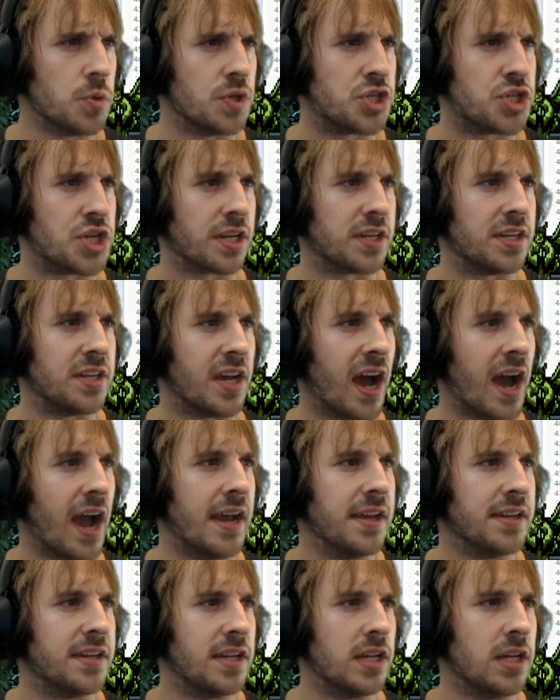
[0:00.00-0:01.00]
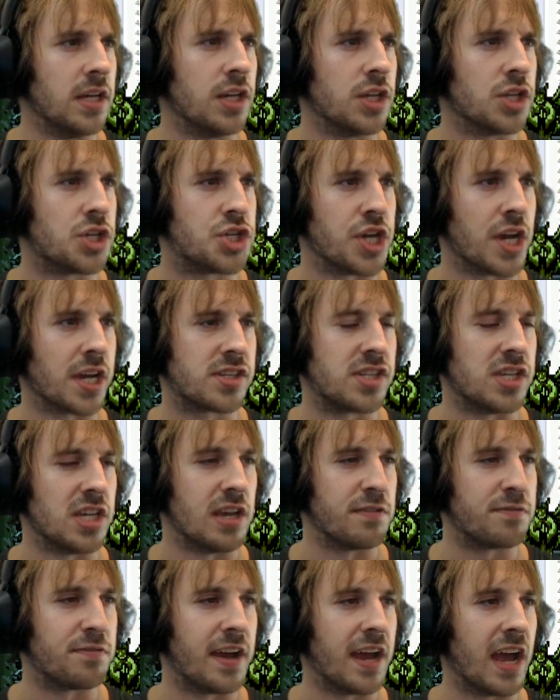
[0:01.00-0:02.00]
It checks the ID, it checks
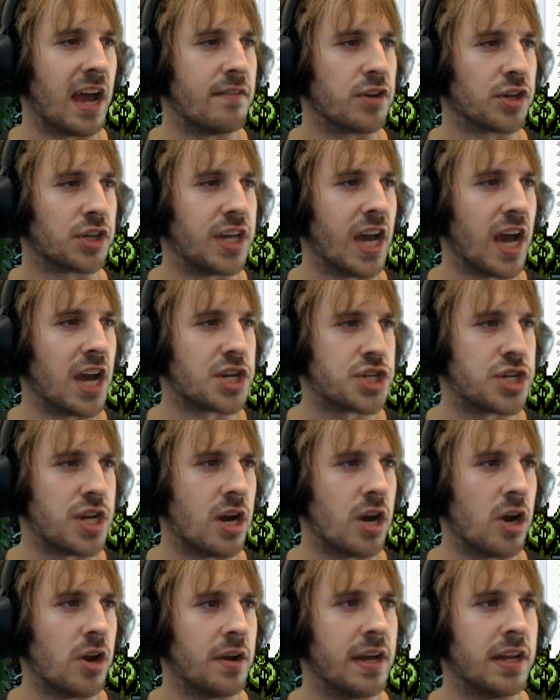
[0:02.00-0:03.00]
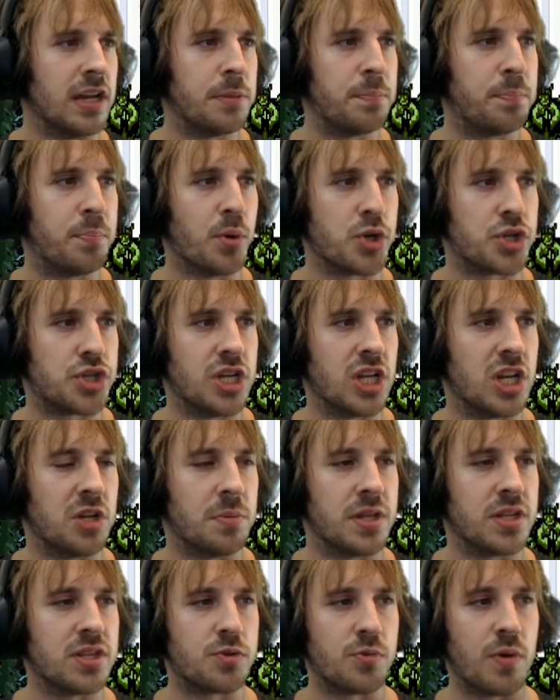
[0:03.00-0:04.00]
if I have a cache there, and it pushes the
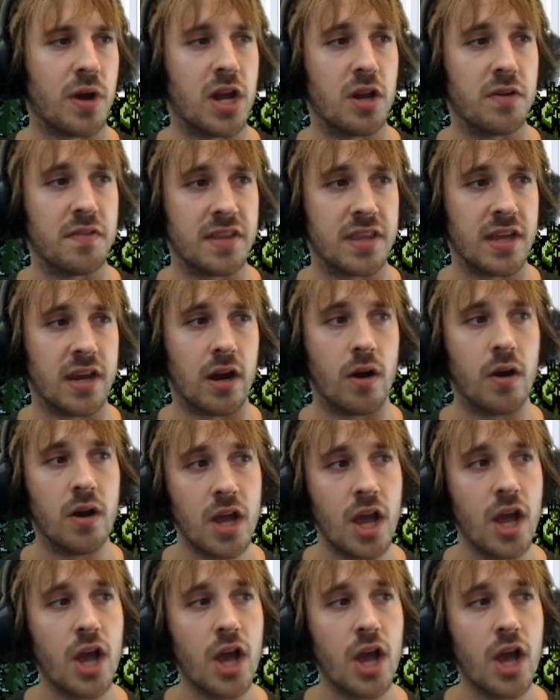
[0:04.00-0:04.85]
elements right over there,